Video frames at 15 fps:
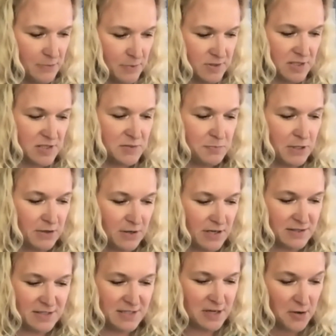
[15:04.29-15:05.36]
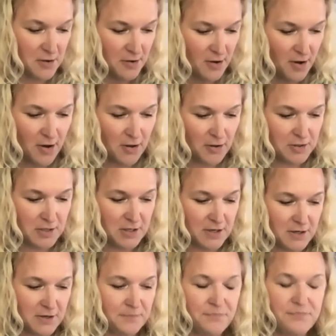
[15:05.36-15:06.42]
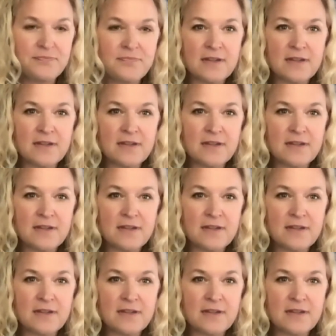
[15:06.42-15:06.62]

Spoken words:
I was experiencing all year.